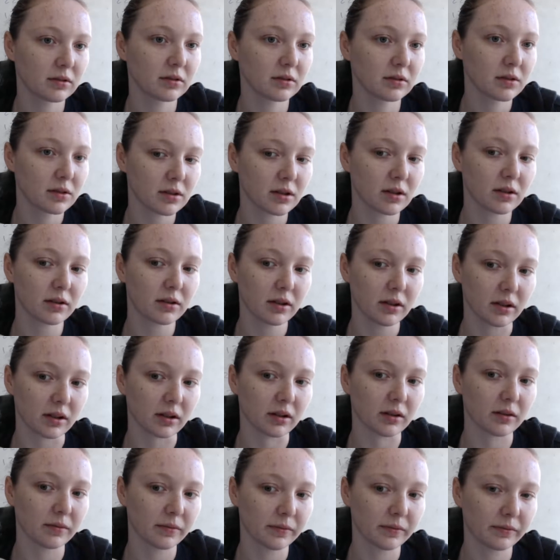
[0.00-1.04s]
it's all good.
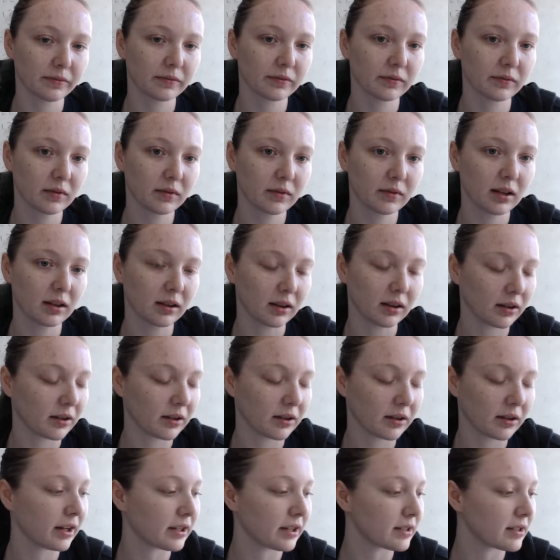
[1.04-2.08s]

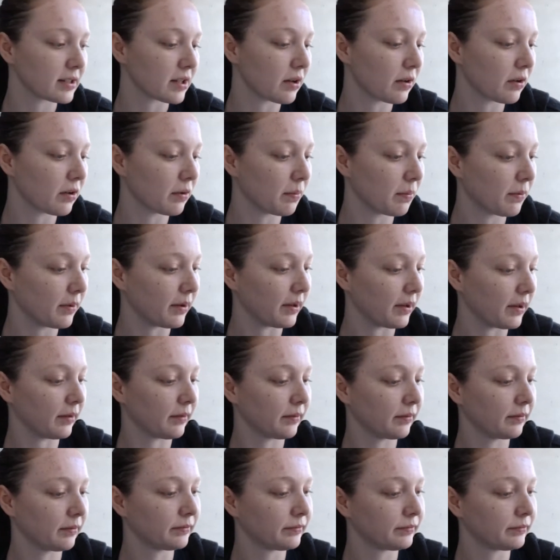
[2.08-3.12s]
Learning is the whole point.
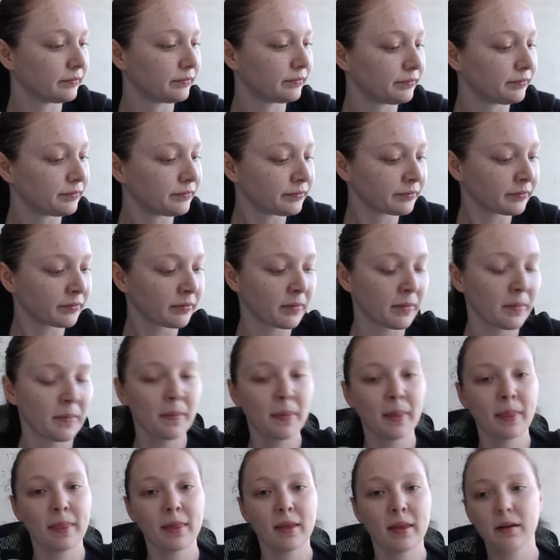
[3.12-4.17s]

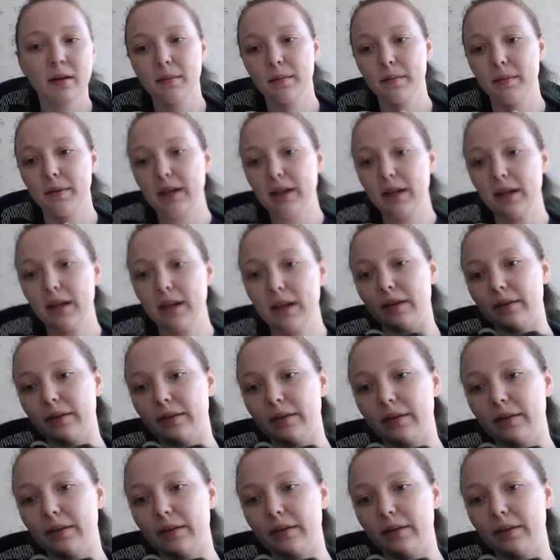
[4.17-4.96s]
But yeah.